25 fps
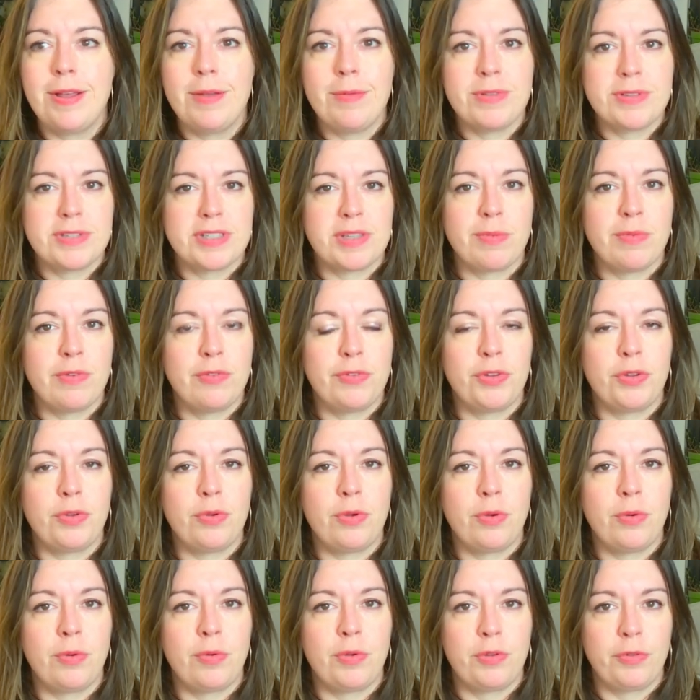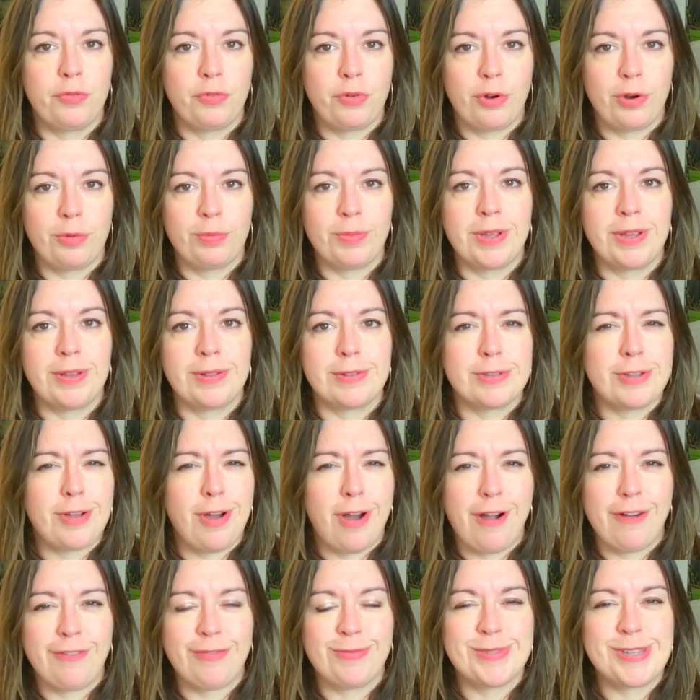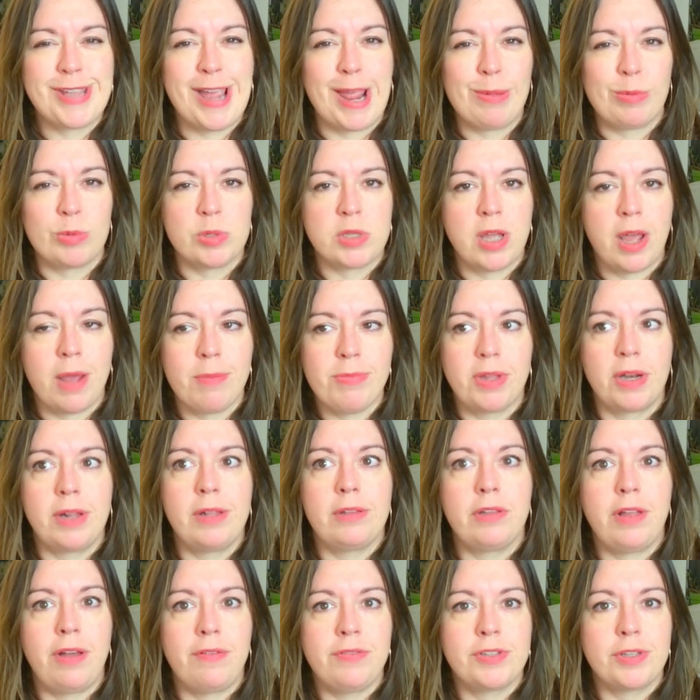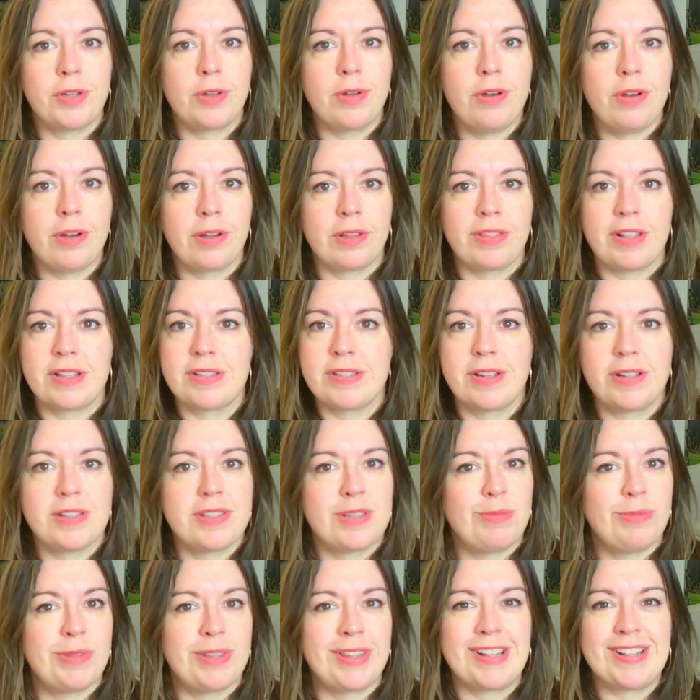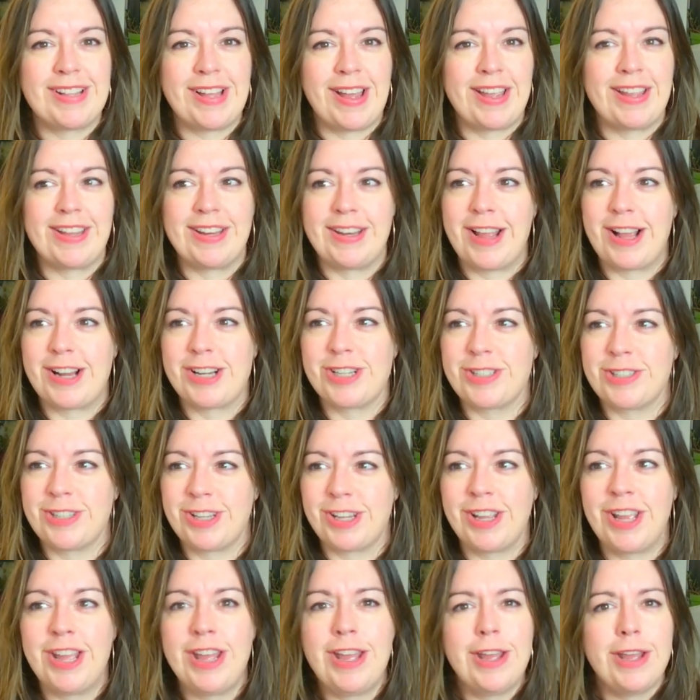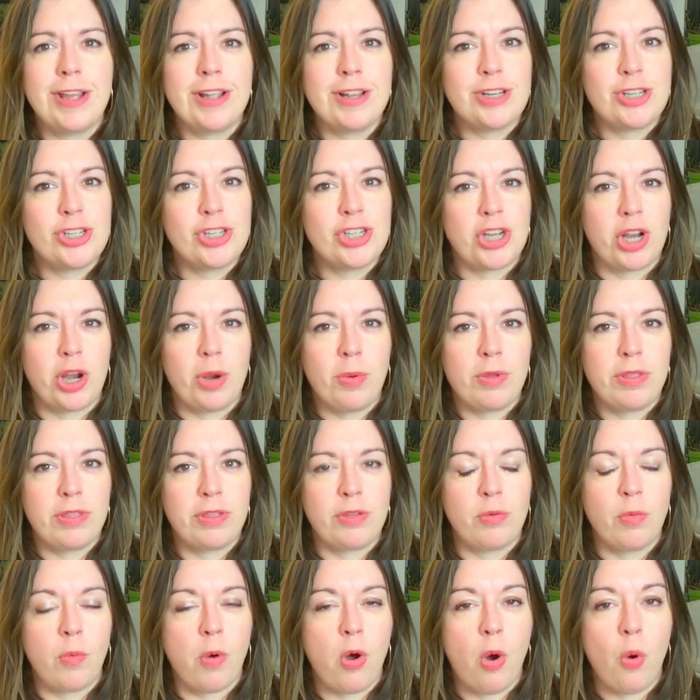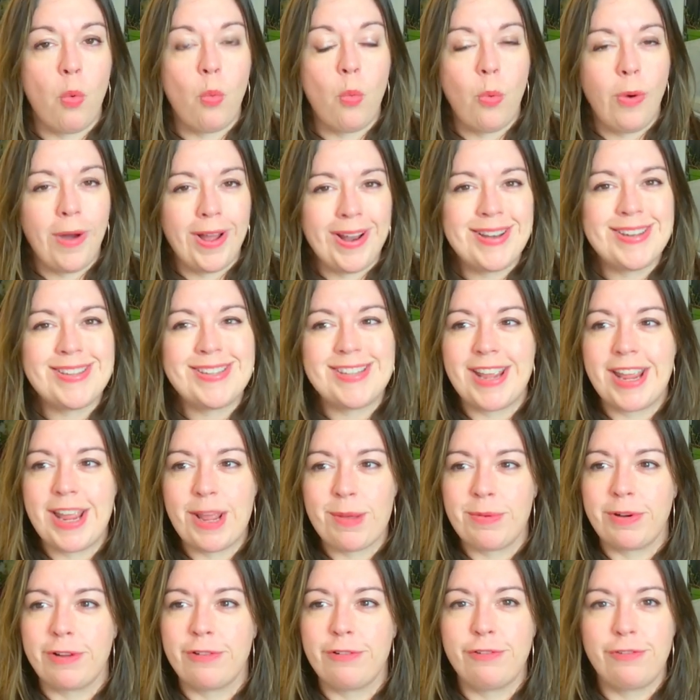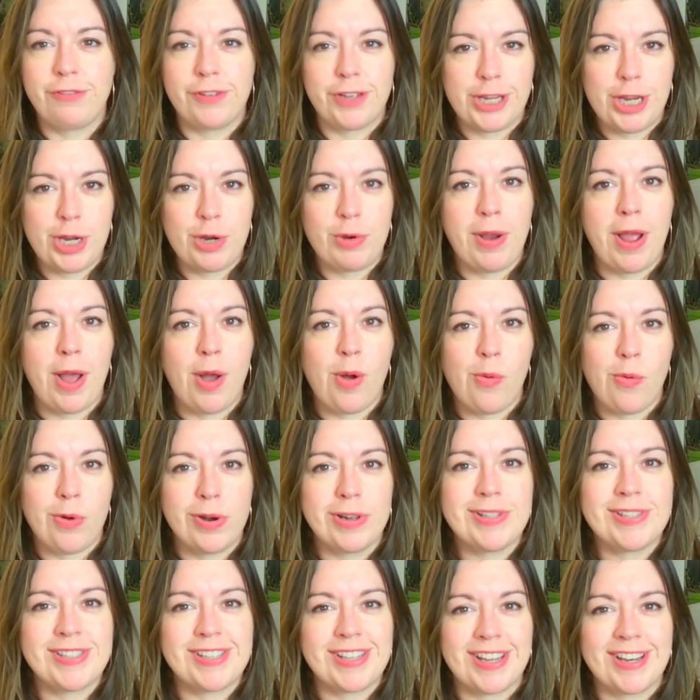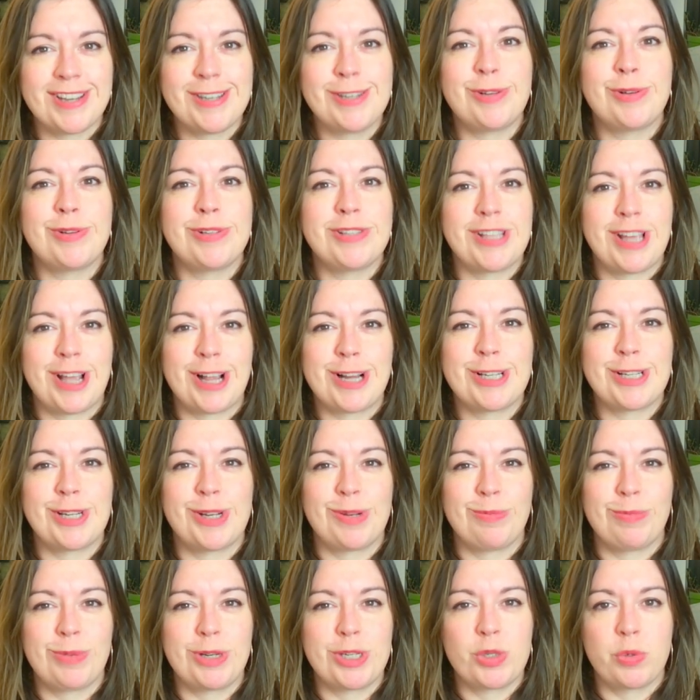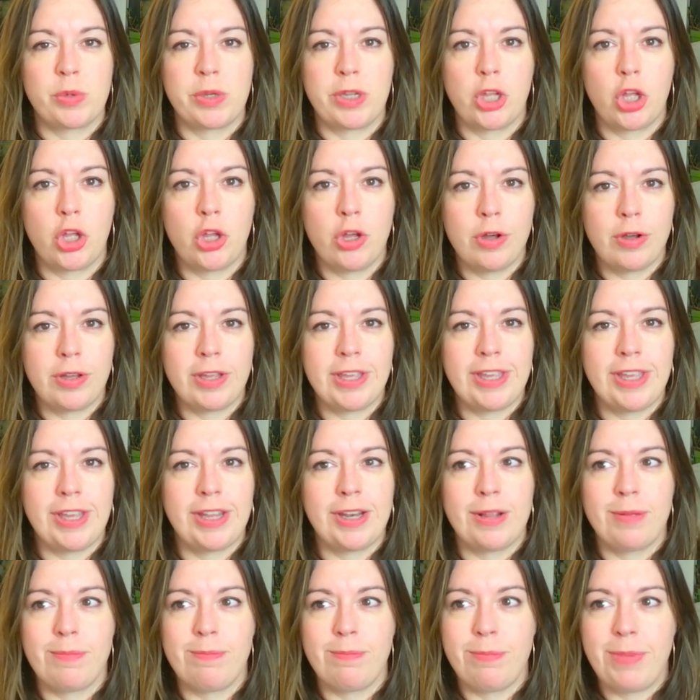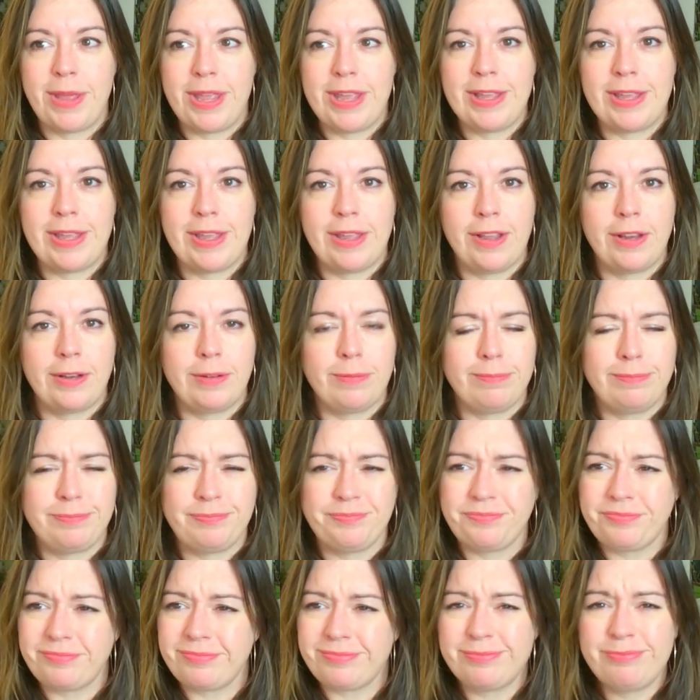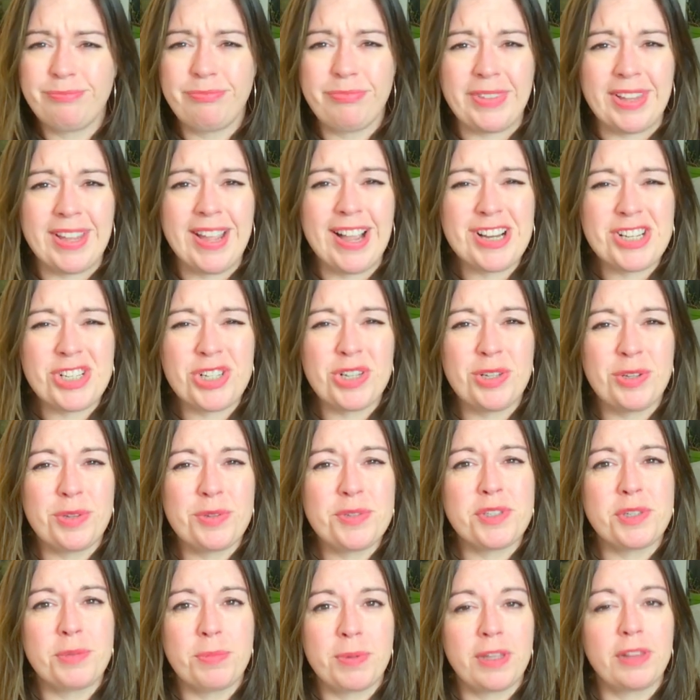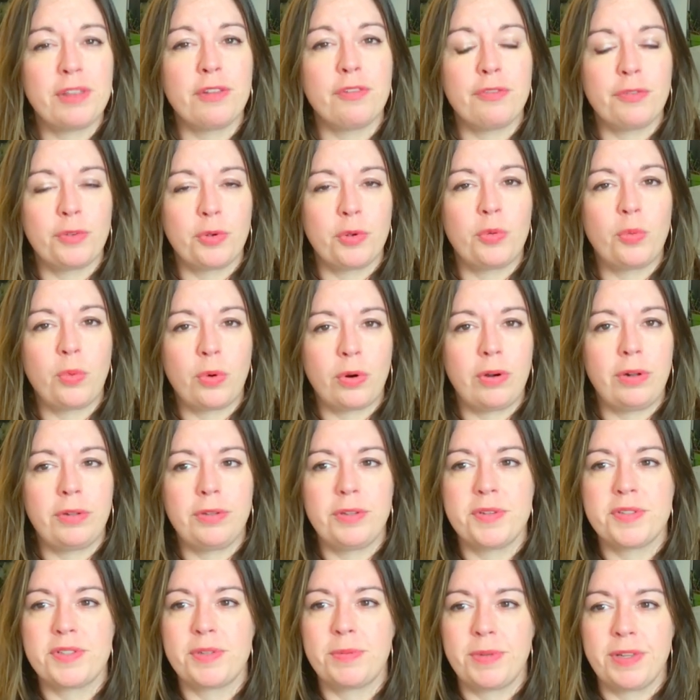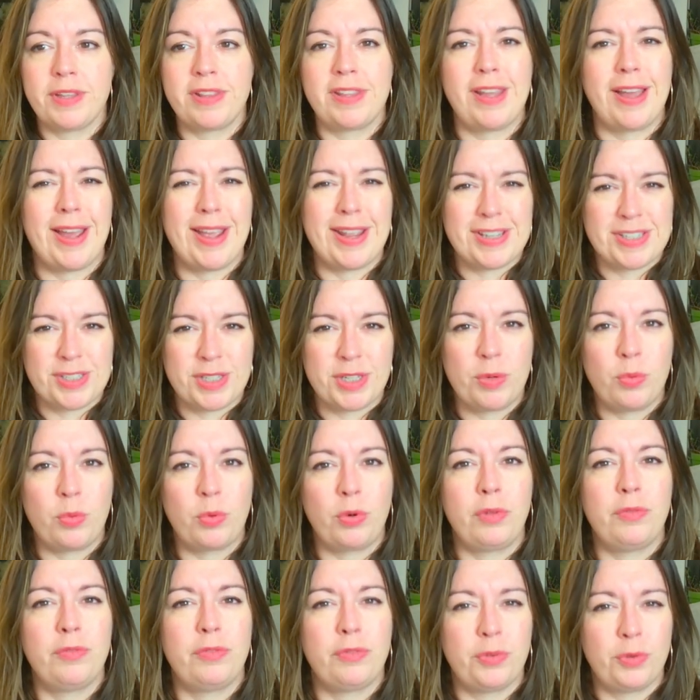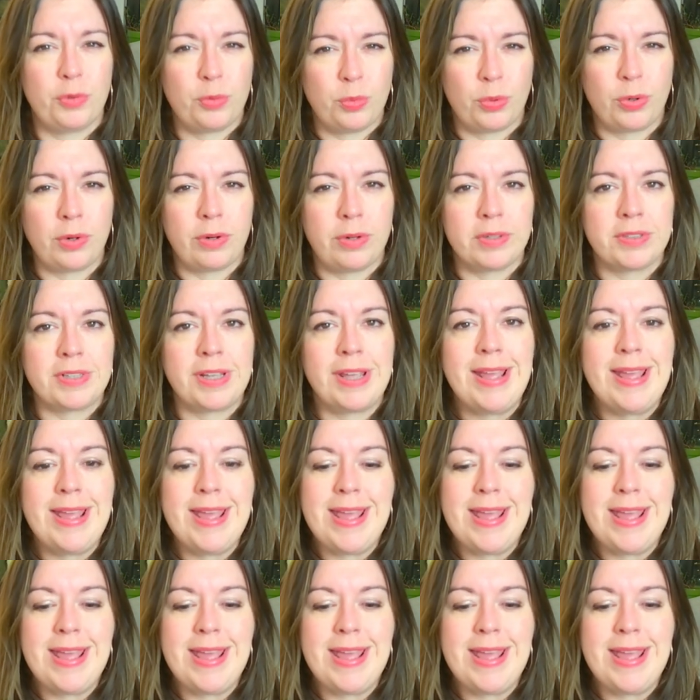Some of you, you've heard me talk from time to time that I love to cook. That's not something that I can actually share with you all. One day I'm going to figure out what is the intersection between cooking and baking. Actually, I used to be in the food world, used to be in the IT world, food world.